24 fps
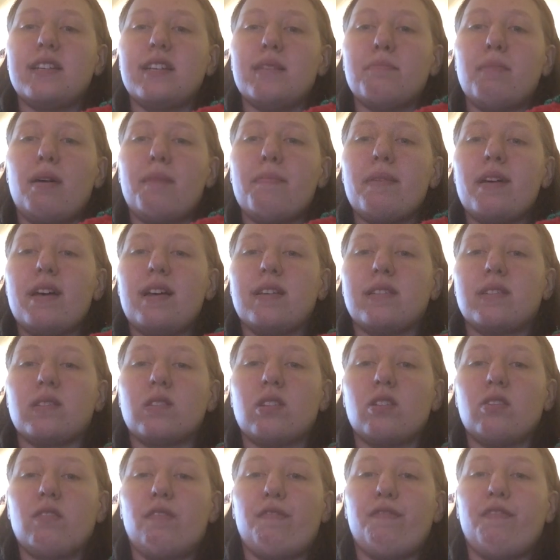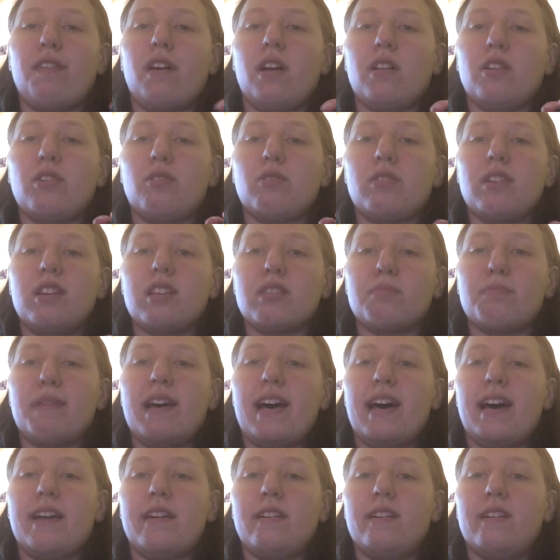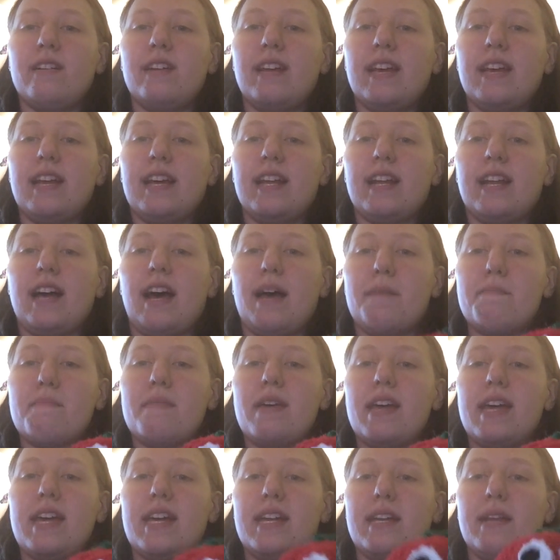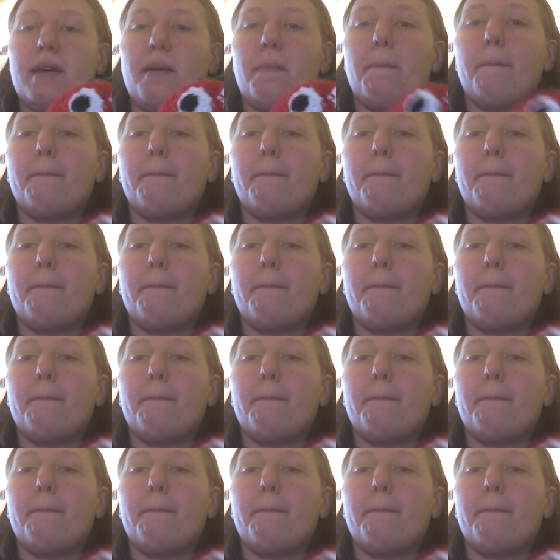my best to follow this pattern, and I made